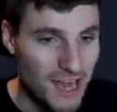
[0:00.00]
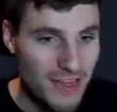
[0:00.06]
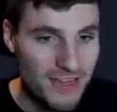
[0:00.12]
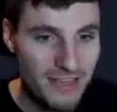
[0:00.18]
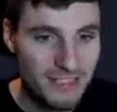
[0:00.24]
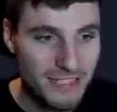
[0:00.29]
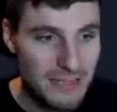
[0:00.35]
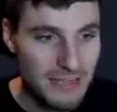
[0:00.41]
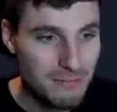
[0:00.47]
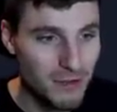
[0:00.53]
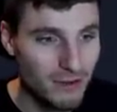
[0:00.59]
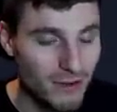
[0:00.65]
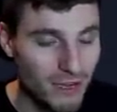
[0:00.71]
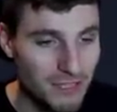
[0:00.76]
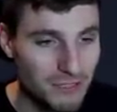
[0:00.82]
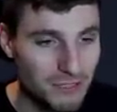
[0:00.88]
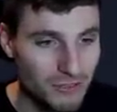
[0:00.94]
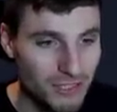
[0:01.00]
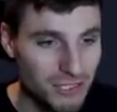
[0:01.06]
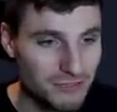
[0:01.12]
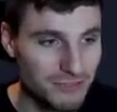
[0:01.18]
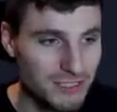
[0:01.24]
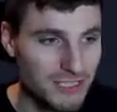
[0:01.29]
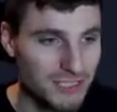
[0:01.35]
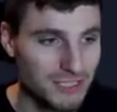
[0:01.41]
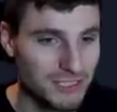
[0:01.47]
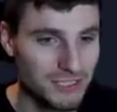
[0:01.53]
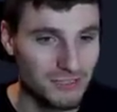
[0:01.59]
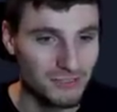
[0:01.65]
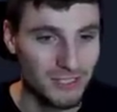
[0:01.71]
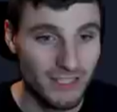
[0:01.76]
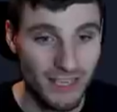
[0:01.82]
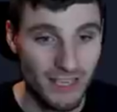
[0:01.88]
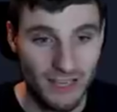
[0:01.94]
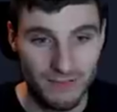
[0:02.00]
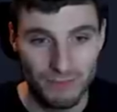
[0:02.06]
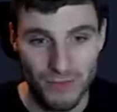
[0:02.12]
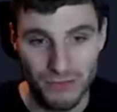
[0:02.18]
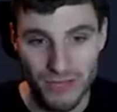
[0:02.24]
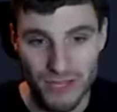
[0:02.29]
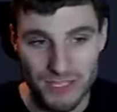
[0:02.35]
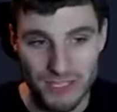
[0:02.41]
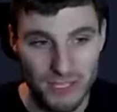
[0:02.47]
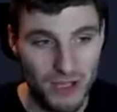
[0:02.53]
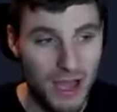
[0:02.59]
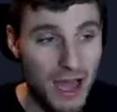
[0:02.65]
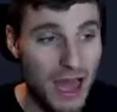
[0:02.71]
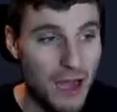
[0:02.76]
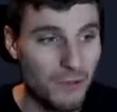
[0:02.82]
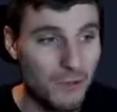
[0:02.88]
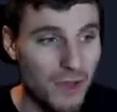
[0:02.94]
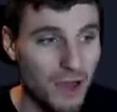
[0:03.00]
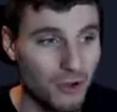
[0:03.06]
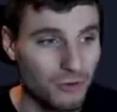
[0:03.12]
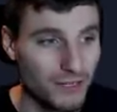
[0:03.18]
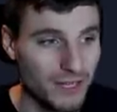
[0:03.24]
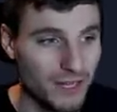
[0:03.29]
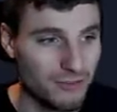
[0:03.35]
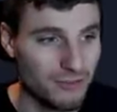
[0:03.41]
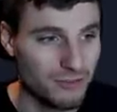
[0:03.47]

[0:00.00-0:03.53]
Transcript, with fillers: Let's keep our eyes on this resistance right here. Okay, so how we're holding it.